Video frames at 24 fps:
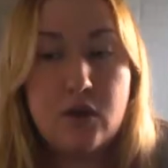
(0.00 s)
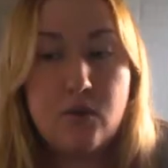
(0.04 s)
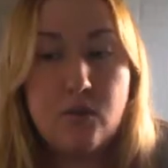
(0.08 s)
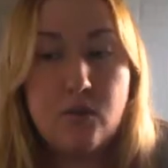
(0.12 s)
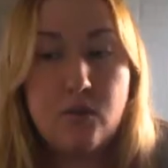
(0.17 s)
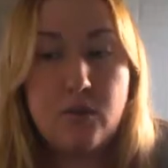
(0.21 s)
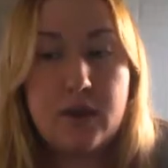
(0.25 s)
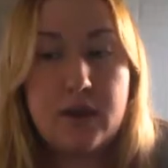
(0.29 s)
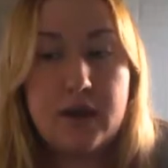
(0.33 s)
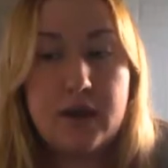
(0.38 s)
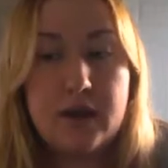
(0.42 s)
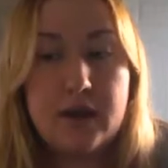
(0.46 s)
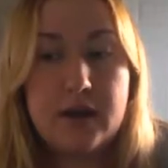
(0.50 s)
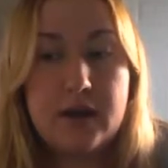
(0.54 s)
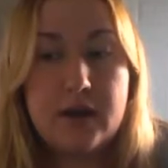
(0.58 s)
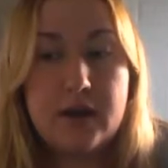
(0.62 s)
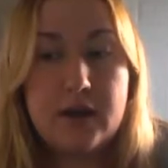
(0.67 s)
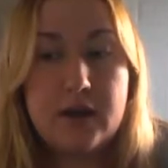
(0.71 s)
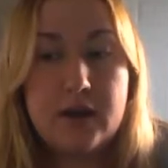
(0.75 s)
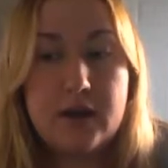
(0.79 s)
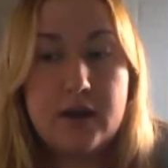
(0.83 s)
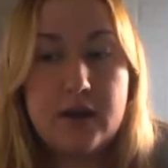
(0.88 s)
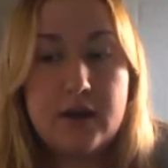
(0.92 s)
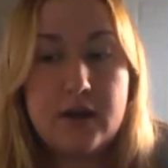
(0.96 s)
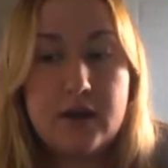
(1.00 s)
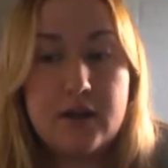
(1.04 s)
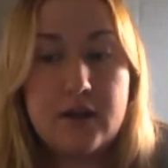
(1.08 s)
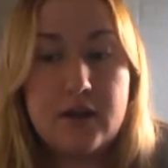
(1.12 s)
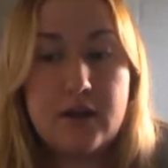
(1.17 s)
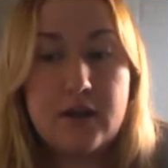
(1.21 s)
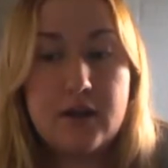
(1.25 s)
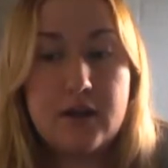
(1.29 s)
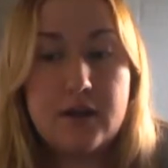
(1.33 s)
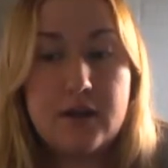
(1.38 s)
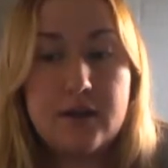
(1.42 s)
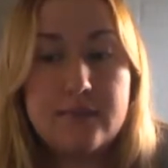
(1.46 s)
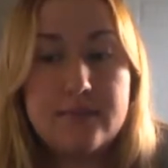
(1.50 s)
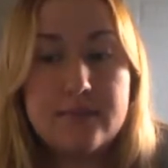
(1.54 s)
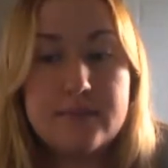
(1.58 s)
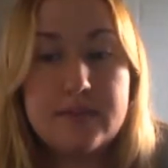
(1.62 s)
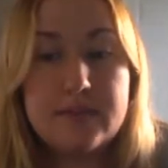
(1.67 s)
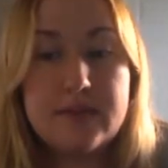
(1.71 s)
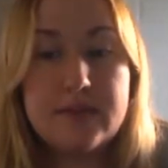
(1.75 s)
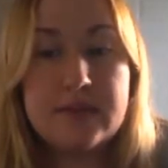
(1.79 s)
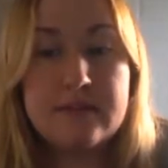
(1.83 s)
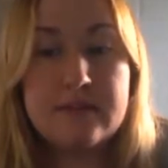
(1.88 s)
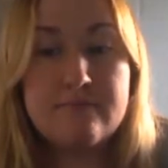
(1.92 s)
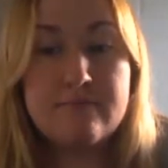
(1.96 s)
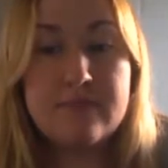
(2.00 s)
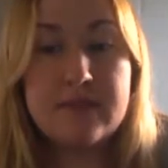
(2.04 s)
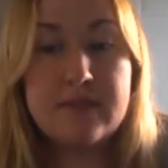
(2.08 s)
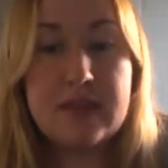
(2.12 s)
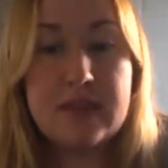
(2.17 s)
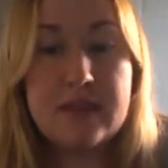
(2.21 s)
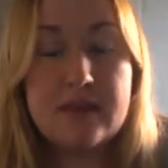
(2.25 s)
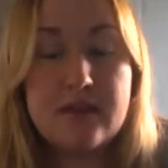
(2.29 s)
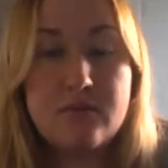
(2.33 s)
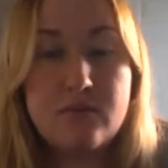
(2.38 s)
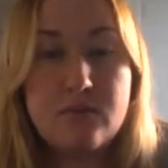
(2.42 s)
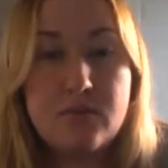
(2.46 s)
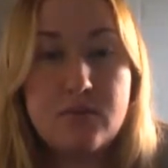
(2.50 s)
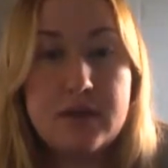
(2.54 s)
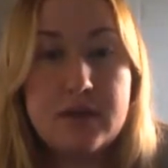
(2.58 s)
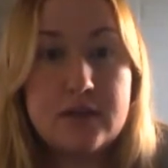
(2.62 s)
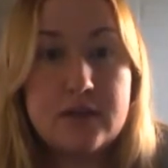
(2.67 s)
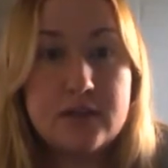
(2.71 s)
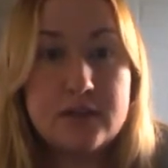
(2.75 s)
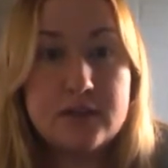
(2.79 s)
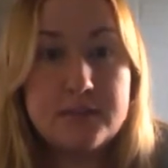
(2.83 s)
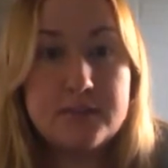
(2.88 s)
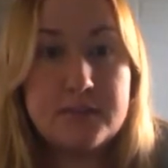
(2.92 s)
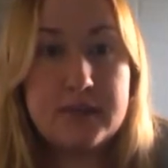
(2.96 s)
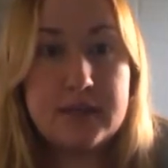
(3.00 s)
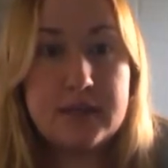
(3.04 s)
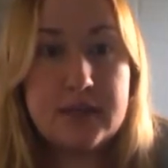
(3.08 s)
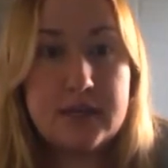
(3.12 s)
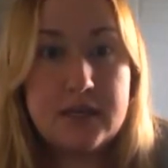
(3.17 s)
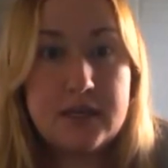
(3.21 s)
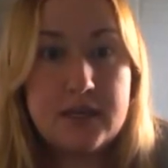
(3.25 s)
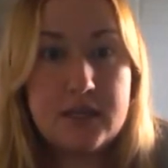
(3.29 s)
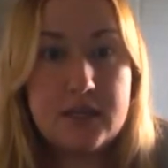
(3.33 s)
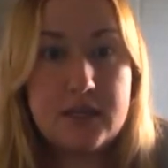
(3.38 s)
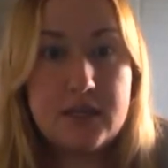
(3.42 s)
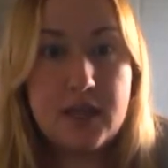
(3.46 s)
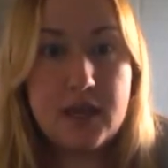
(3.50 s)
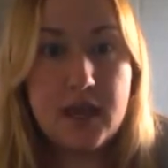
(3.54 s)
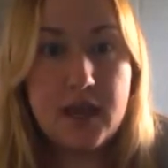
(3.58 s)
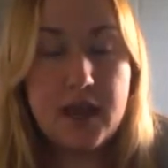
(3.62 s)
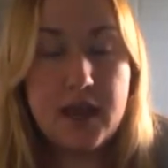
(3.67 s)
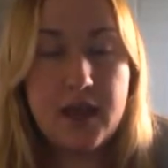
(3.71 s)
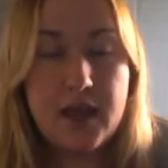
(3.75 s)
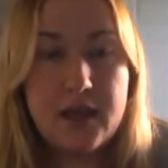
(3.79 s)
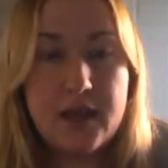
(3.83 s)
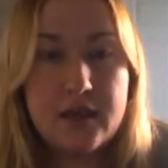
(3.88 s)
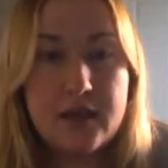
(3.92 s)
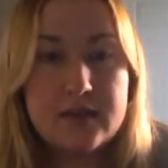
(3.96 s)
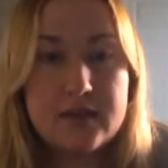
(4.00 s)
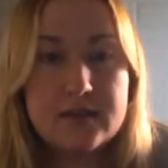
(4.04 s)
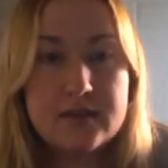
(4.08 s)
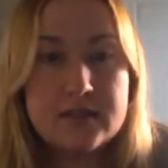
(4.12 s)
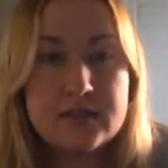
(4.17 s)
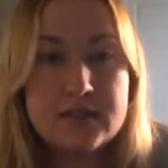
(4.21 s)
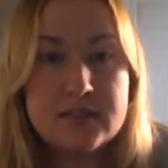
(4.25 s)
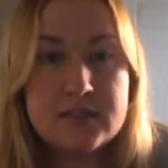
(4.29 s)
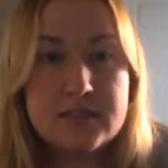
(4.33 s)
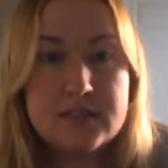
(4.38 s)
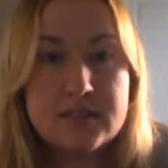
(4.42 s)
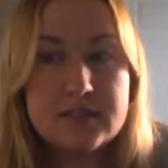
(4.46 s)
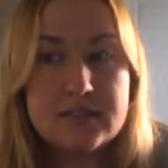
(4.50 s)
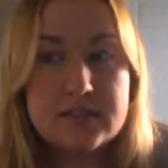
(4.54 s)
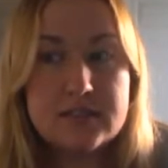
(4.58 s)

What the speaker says: where then they wheeled me and